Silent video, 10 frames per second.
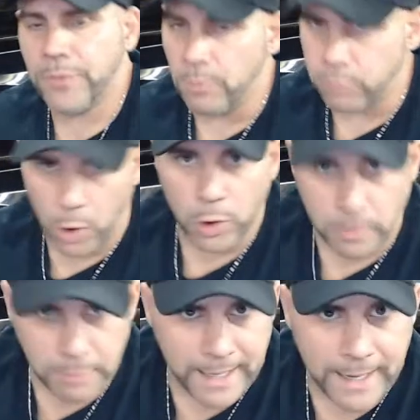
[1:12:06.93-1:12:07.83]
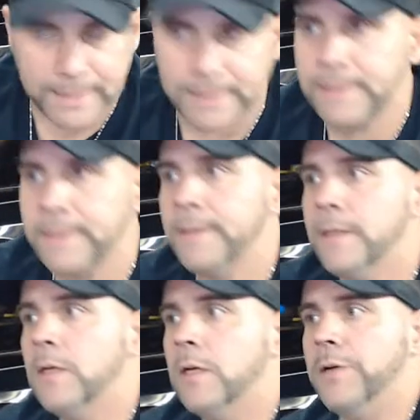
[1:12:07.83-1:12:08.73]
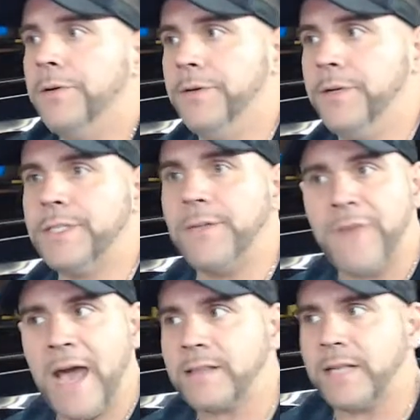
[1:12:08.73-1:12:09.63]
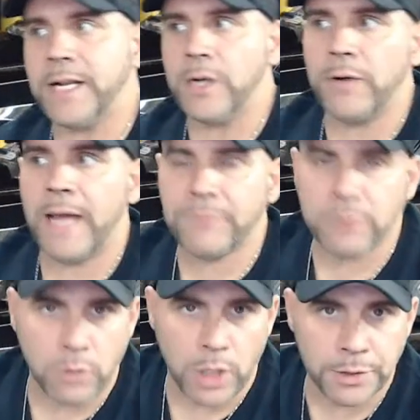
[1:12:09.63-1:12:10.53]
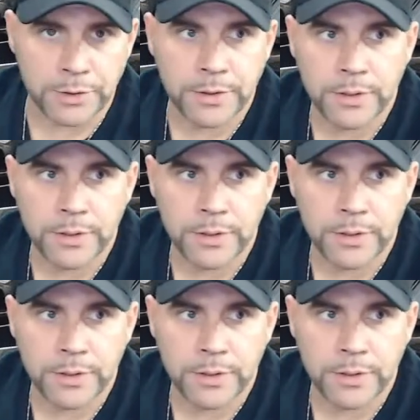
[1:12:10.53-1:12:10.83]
roller block is the fact that I don't have to run